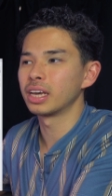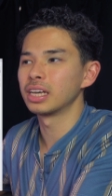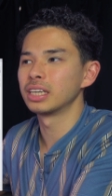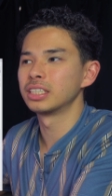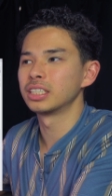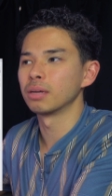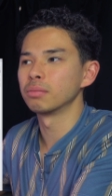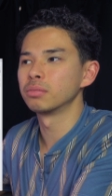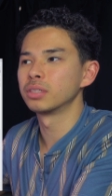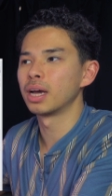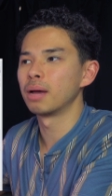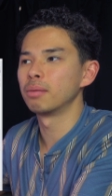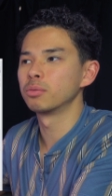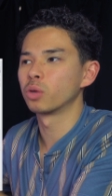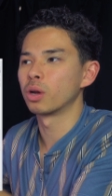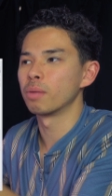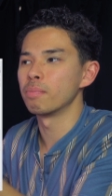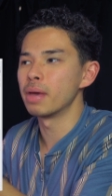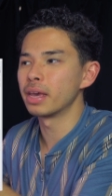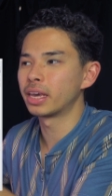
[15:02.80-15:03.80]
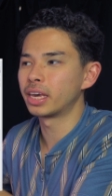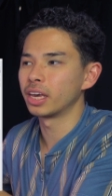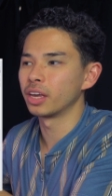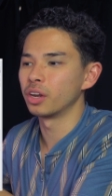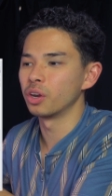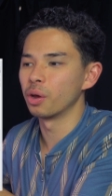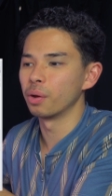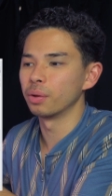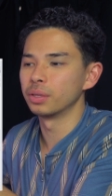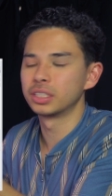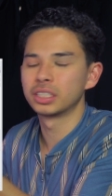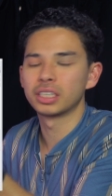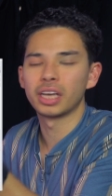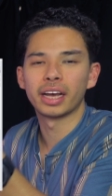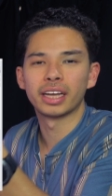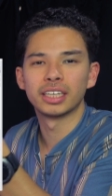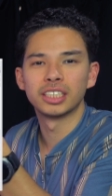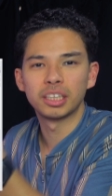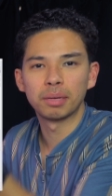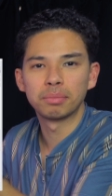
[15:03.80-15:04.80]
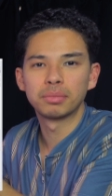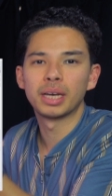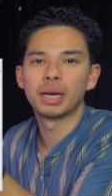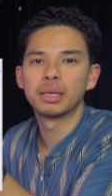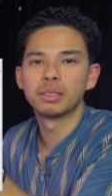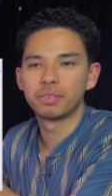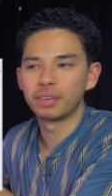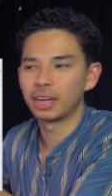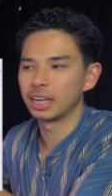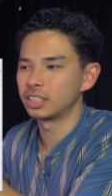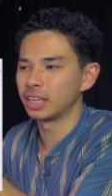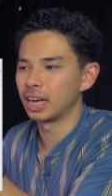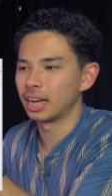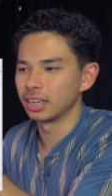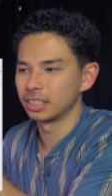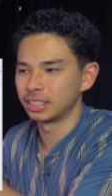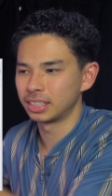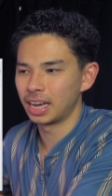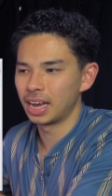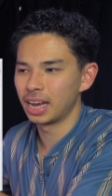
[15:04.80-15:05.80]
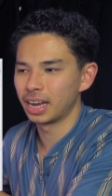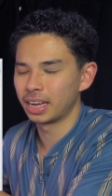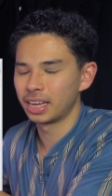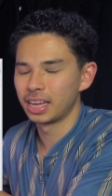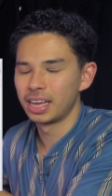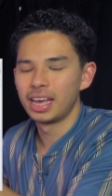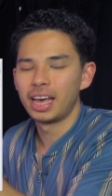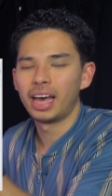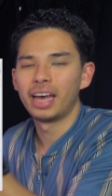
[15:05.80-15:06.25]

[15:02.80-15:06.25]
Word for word: is sometimes when I'm making your notes, I can sometimes forget to add a tag.